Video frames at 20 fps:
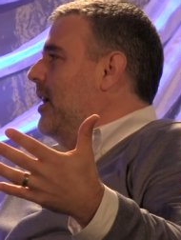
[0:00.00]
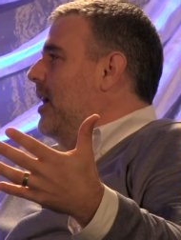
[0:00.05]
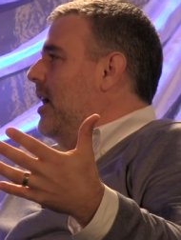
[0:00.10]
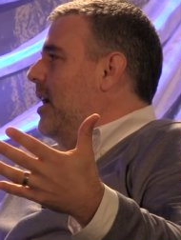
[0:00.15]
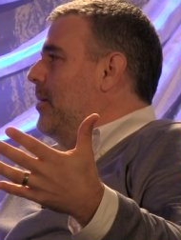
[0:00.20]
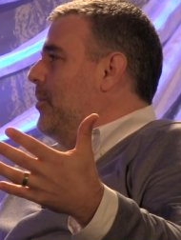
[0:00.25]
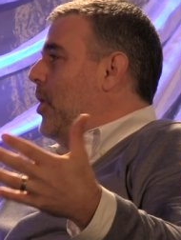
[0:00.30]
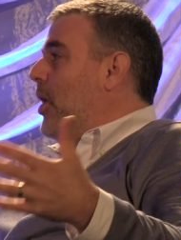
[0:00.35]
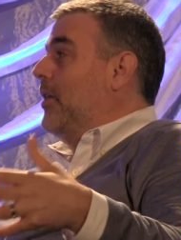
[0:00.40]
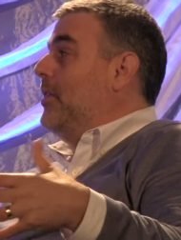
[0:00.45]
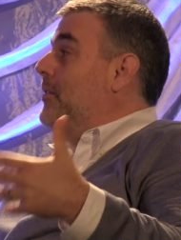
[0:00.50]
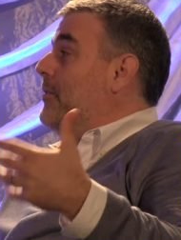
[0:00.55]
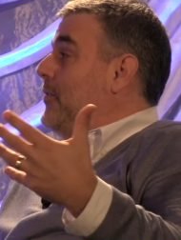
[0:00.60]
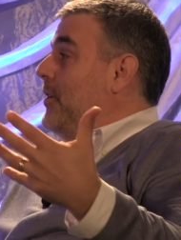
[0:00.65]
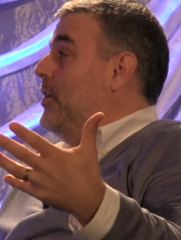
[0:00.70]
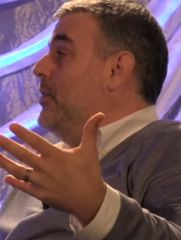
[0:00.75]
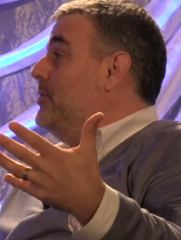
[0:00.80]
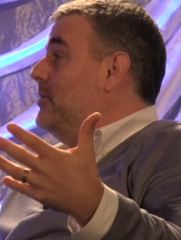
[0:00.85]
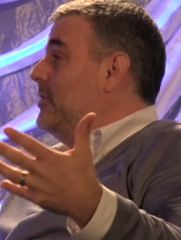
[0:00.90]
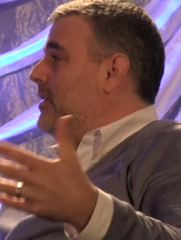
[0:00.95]
um, on the
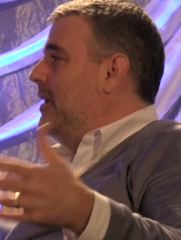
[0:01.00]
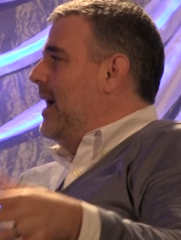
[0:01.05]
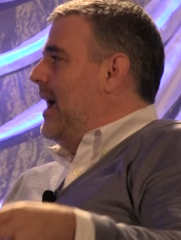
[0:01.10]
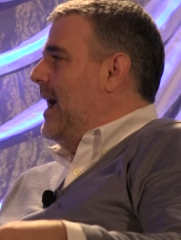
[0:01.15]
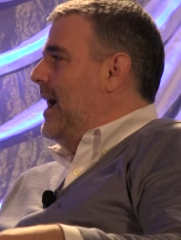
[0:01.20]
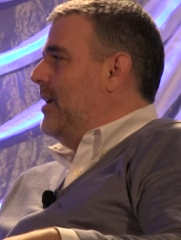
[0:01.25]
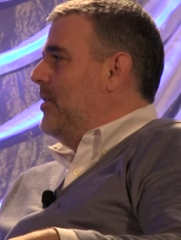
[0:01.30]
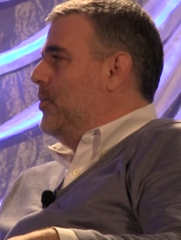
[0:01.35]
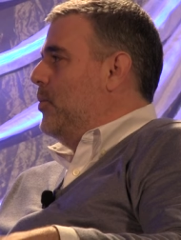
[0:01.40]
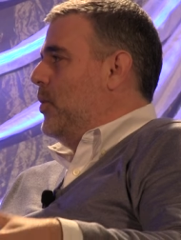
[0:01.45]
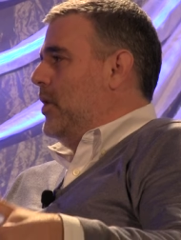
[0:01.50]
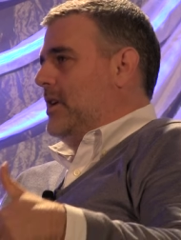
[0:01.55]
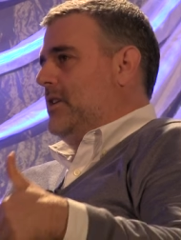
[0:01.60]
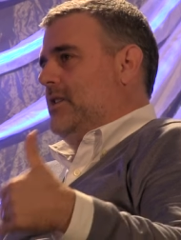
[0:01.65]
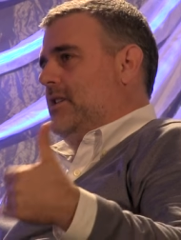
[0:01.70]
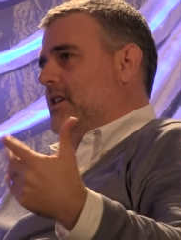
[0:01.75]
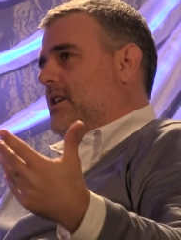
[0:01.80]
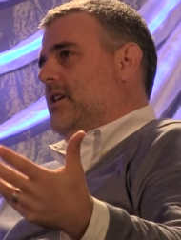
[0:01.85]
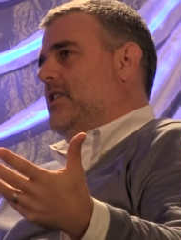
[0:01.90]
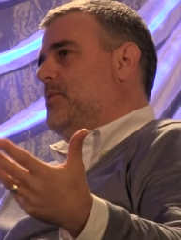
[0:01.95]
phone, and what
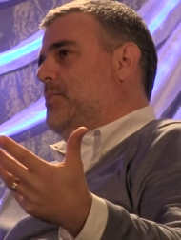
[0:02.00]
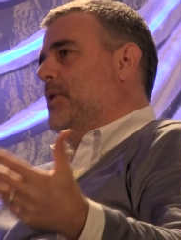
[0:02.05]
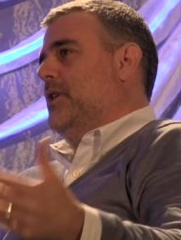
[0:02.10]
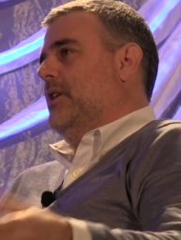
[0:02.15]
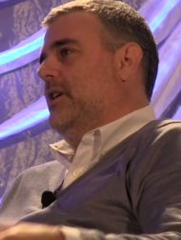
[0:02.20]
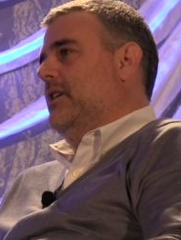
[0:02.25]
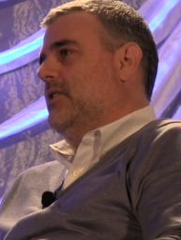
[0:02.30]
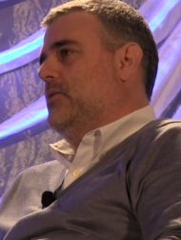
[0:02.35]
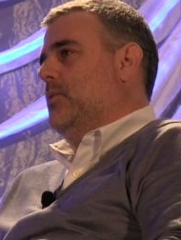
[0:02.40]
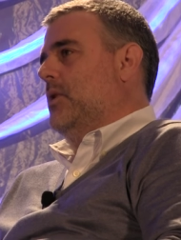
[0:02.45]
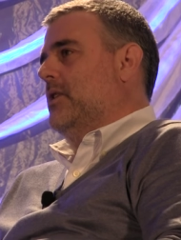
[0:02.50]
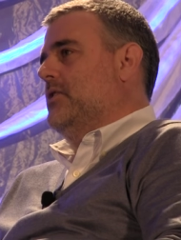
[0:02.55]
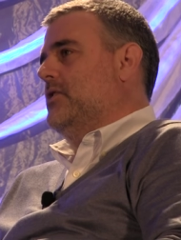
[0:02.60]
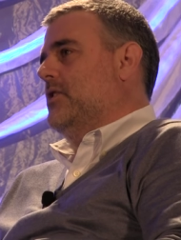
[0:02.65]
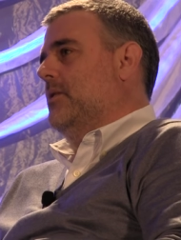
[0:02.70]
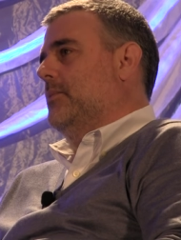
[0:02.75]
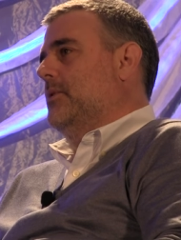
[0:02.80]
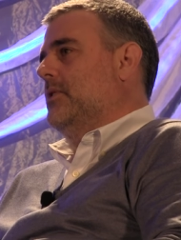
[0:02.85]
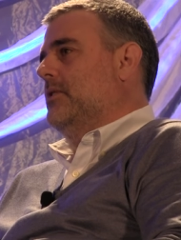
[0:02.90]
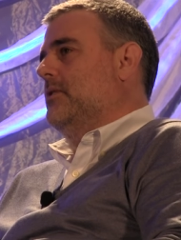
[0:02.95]
is the experience once
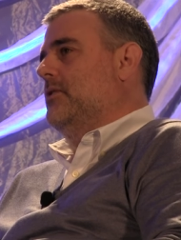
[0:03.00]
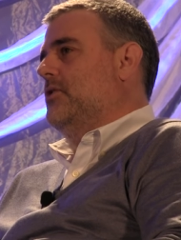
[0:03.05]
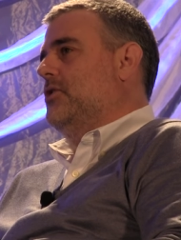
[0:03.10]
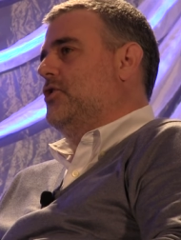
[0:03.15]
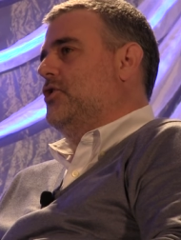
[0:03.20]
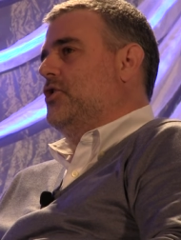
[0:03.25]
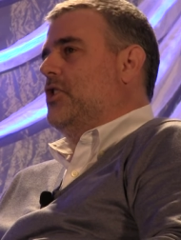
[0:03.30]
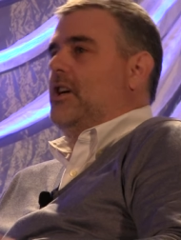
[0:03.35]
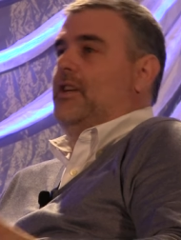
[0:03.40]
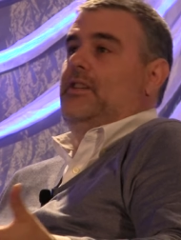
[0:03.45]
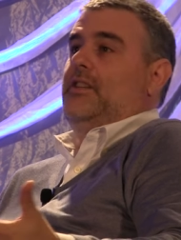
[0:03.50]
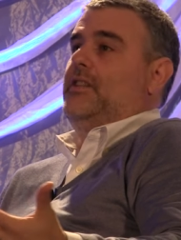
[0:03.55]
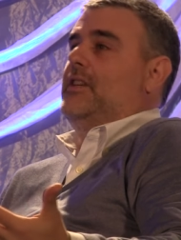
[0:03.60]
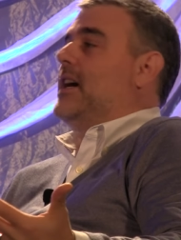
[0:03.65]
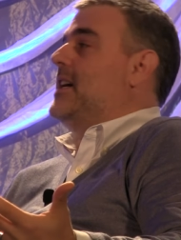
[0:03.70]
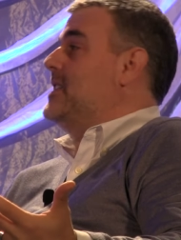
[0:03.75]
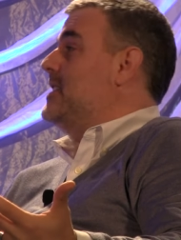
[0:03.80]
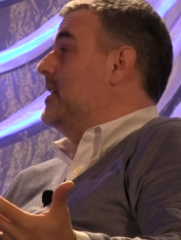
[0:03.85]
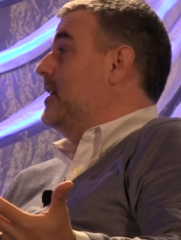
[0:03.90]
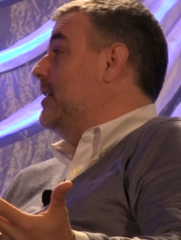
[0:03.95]
someone
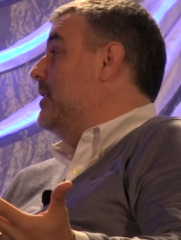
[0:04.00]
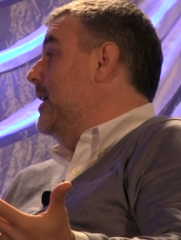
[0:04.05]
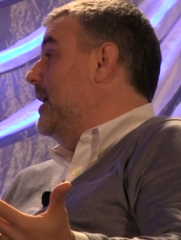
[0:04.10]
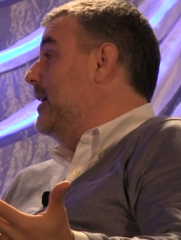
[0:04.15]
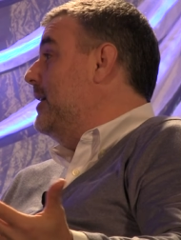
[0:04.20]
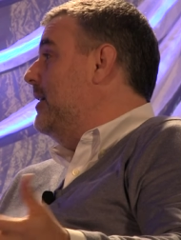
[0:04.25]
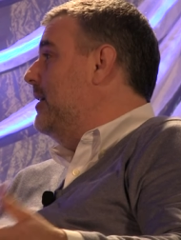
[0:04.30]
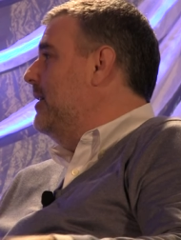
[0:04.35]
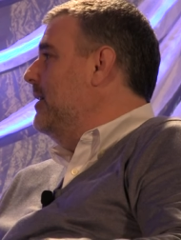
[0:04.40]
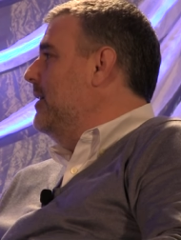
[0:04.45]
decides to click